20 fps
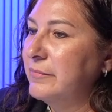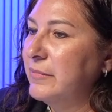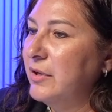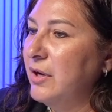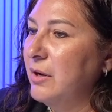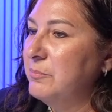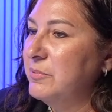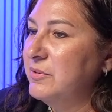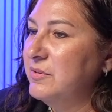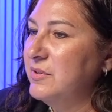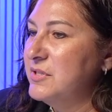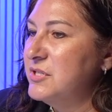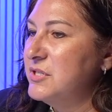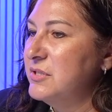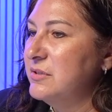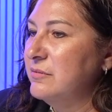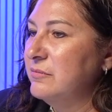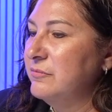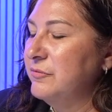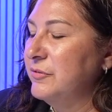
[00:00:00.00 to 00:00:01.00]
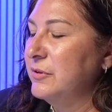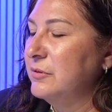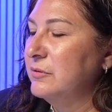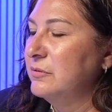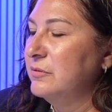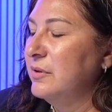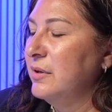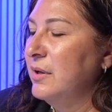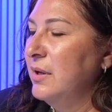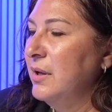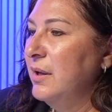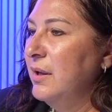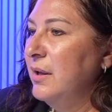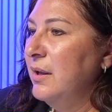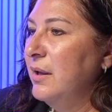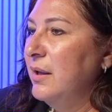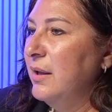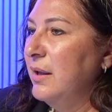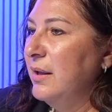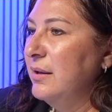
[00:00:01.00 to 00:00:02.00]
competition field
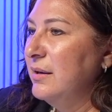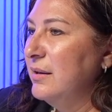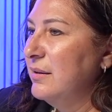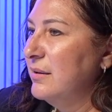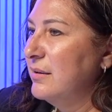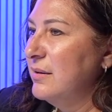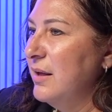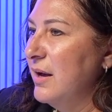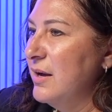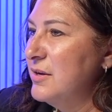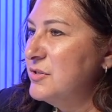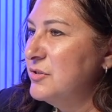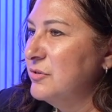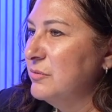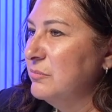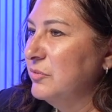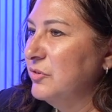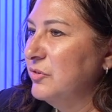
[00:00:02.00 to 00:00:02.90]
and in the classroom.